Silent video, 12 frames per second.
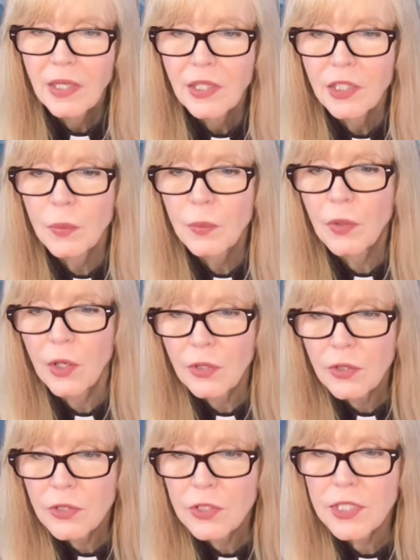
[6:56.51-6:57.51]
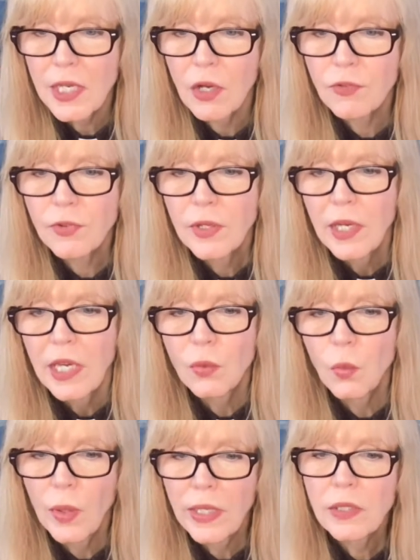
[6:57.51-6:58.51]
you girded yourself
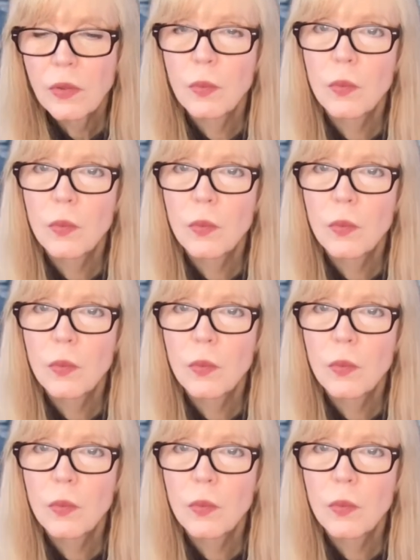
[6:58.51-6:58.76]
and went